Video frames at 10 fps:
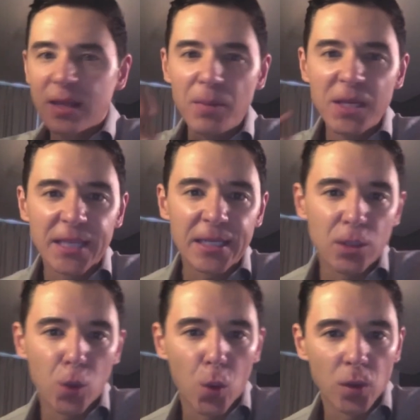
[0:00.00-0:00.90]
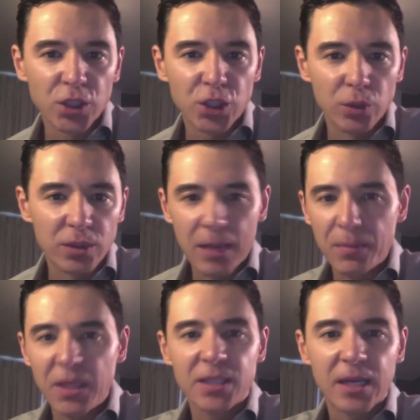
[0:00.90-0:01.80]
that means I need orange juice. That
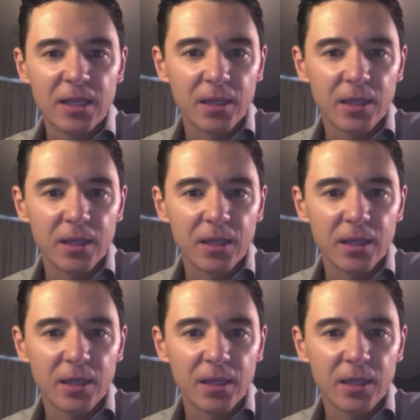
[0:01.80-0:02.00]
means I need yes.